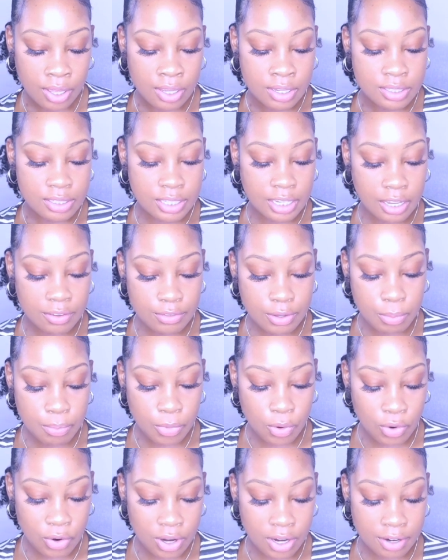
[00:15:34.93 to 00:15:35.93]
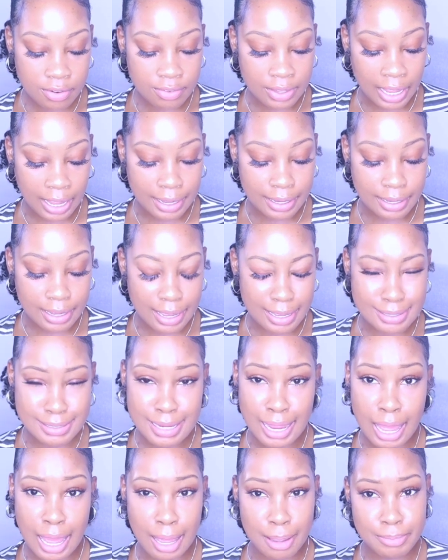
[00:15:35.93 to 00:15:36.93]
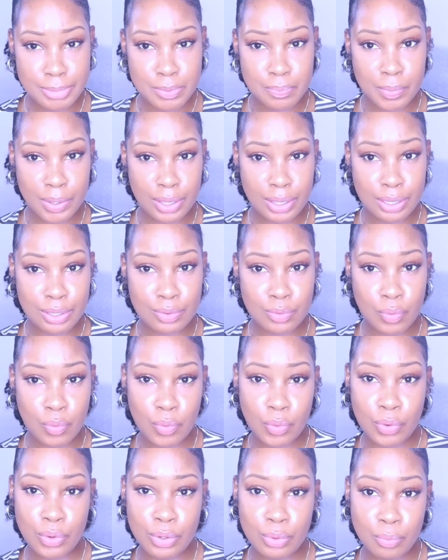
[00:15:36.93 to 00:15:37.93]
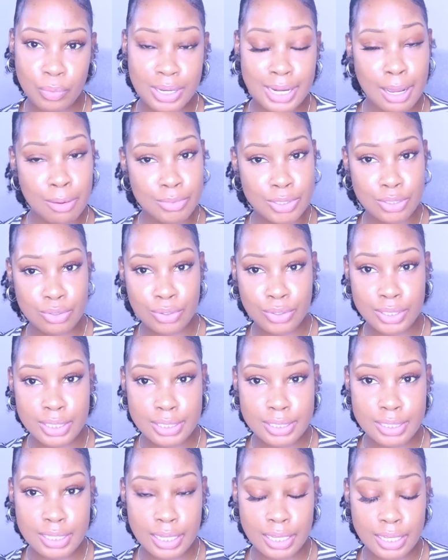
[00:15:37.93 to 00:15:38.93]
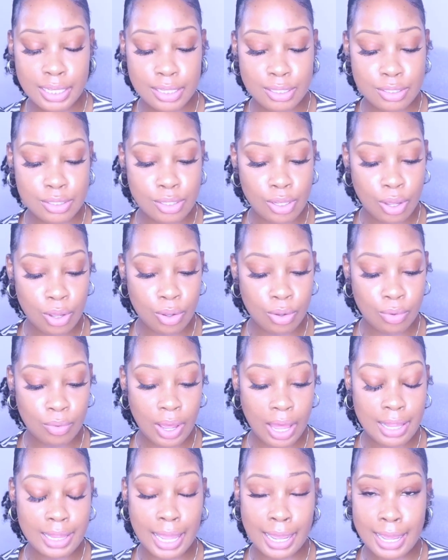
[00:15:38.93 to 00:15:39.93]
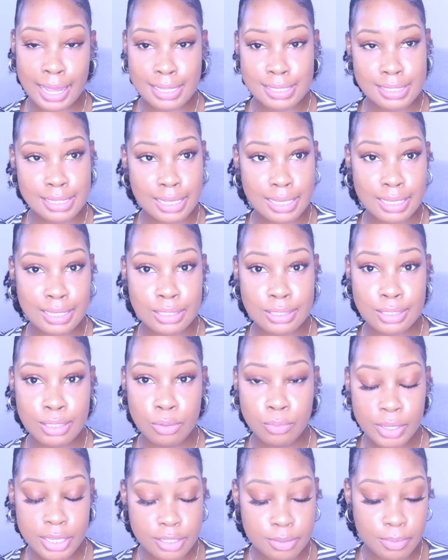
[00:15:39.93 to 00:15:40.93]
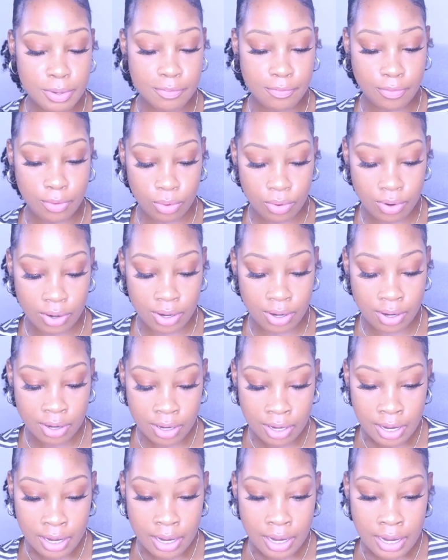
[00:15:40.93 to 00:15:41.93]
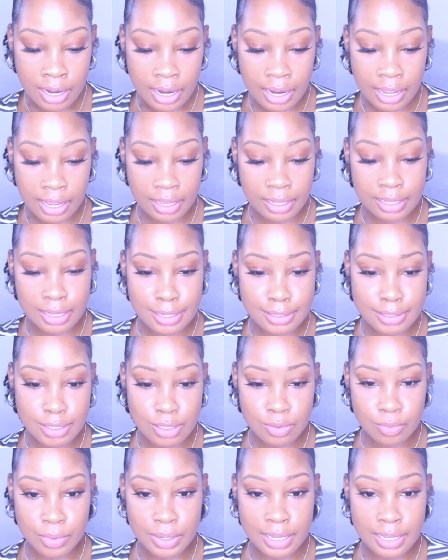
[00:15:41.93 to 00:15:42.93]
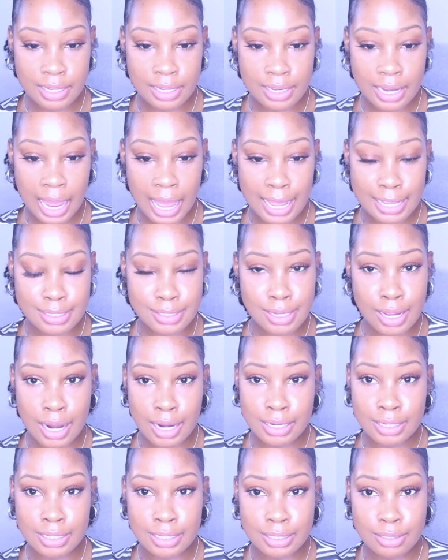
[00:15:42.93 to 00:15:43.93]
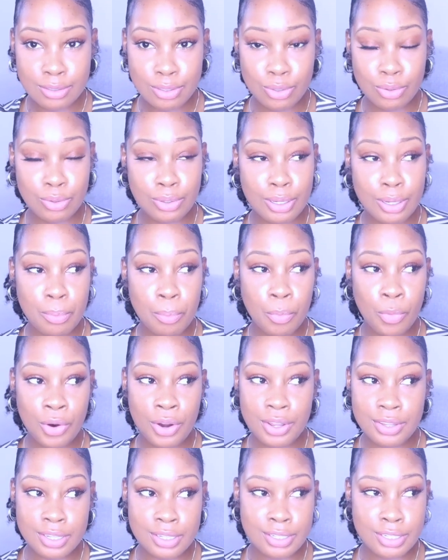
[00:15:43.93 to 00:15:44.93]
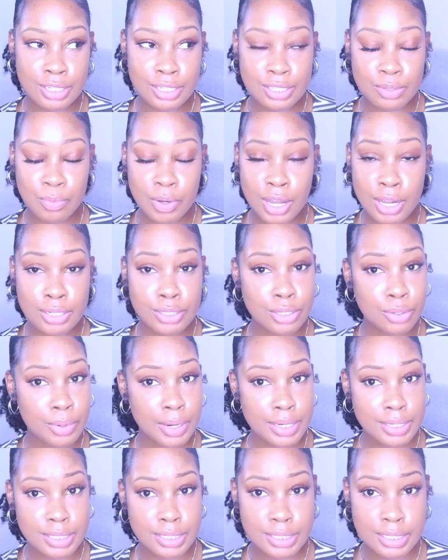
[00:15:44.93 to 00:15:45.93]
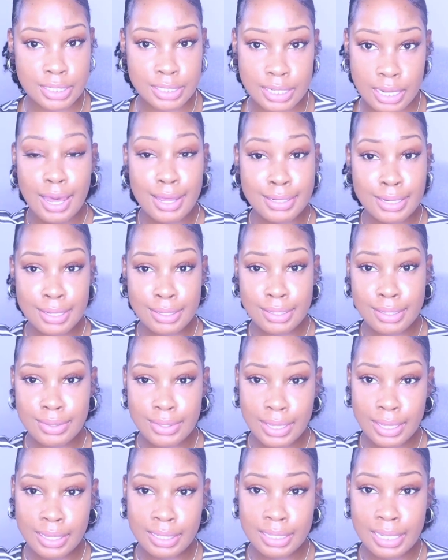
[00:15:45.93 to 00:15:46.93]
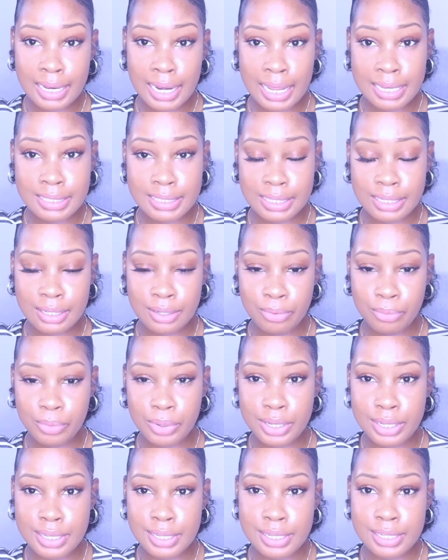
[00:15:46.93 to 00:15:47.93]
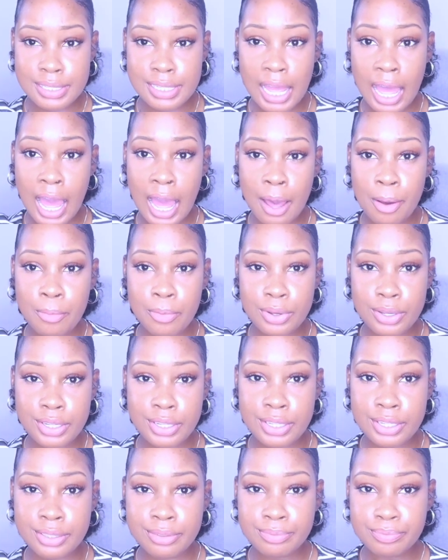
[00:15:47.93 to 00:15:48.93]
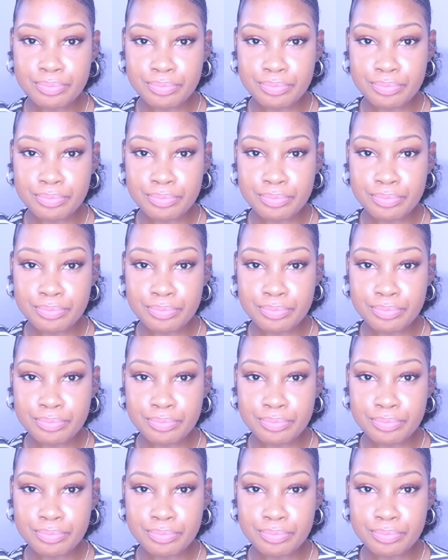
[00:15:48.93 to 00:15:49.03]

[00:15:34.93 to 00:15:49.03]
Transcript: to give you more of like a time span on when I was doing these things, so like I said, 2 weeks before Nclex is when I started doing more than just 100 questions a day. Another thing that I did was I would